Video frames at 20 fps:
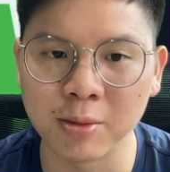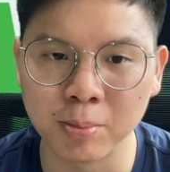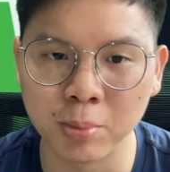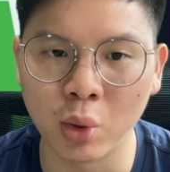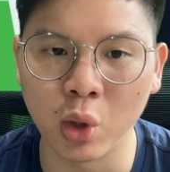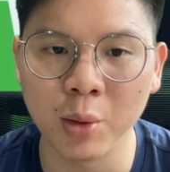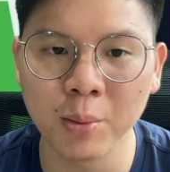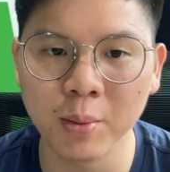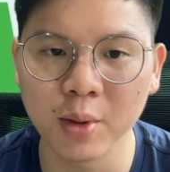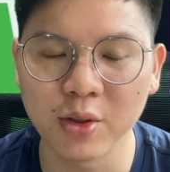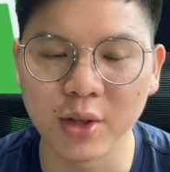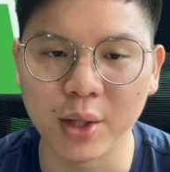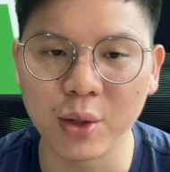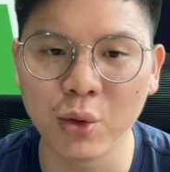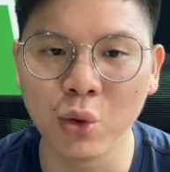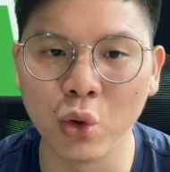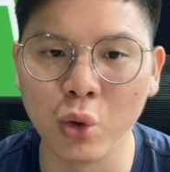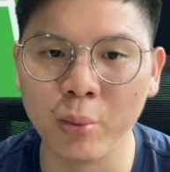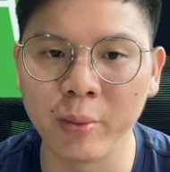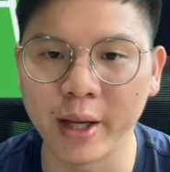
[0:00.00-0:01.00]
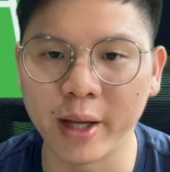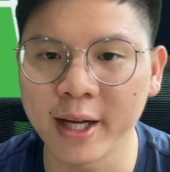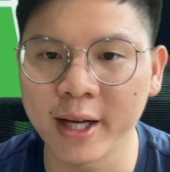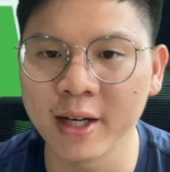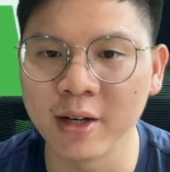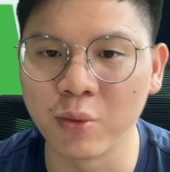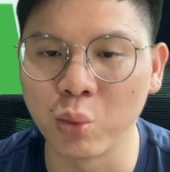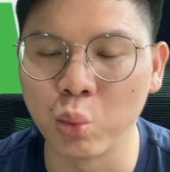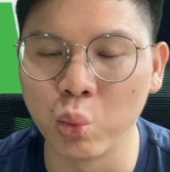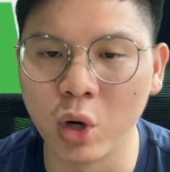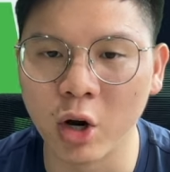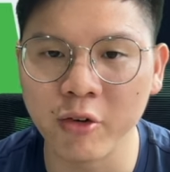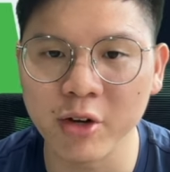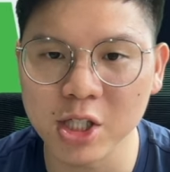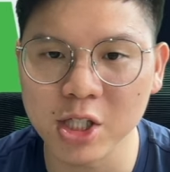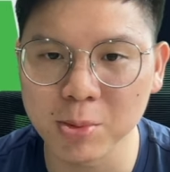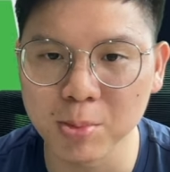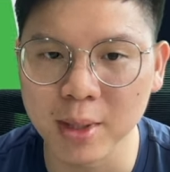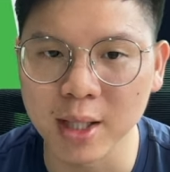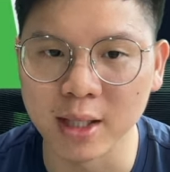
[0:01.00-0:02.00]
Bournemouth at home, that kind of
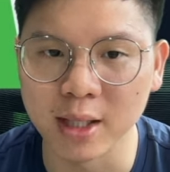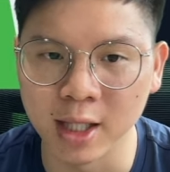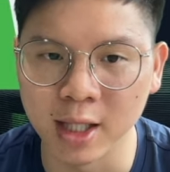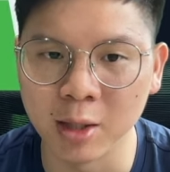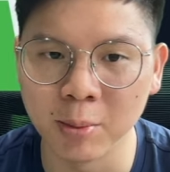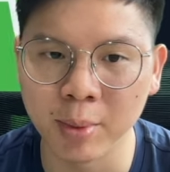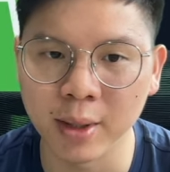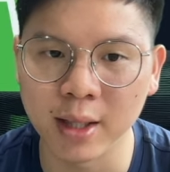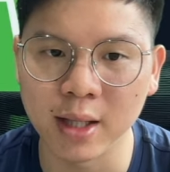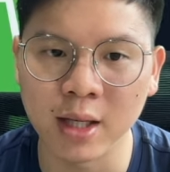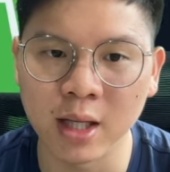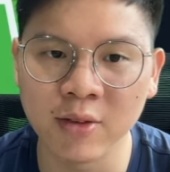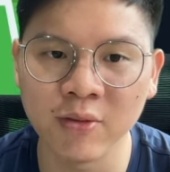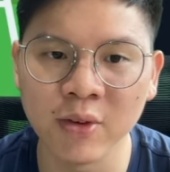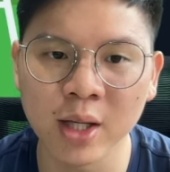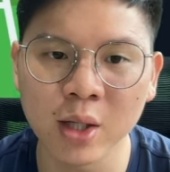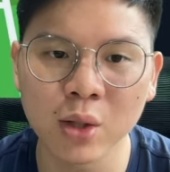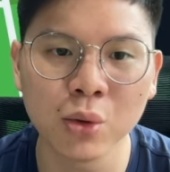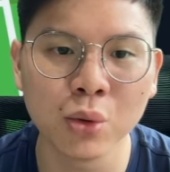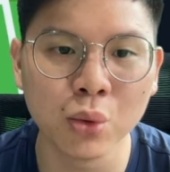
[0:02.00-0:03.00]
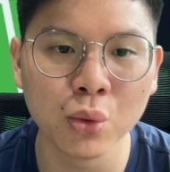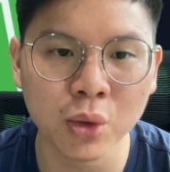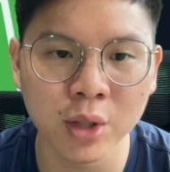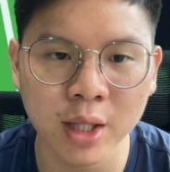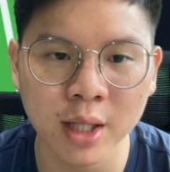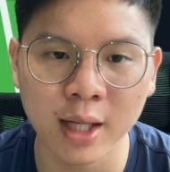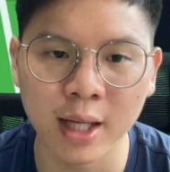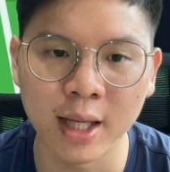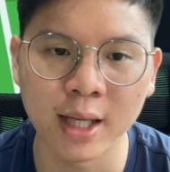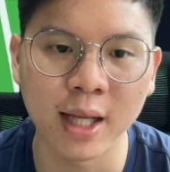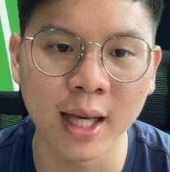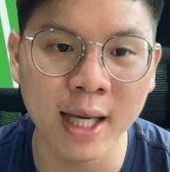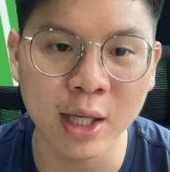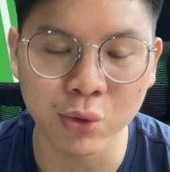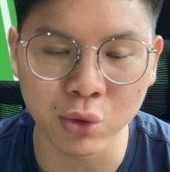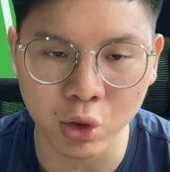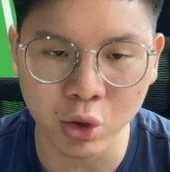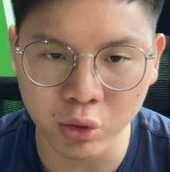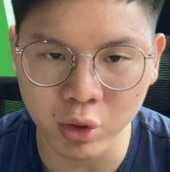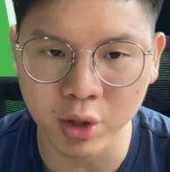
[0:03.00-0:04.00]
worries me a little bit, leaving Cunha and
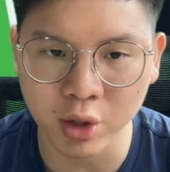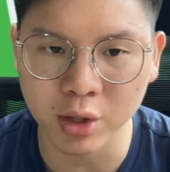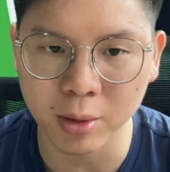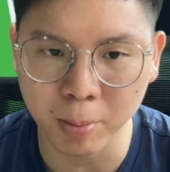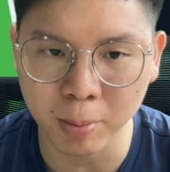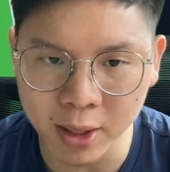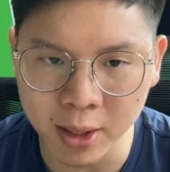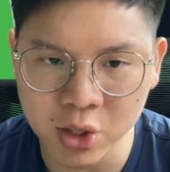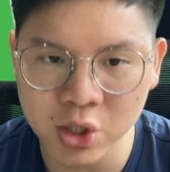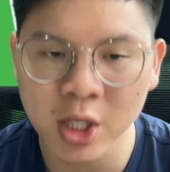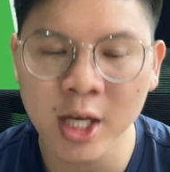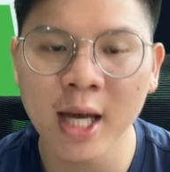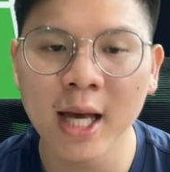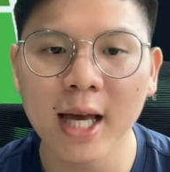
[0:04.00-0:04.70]
Ait-Nouri on the bench.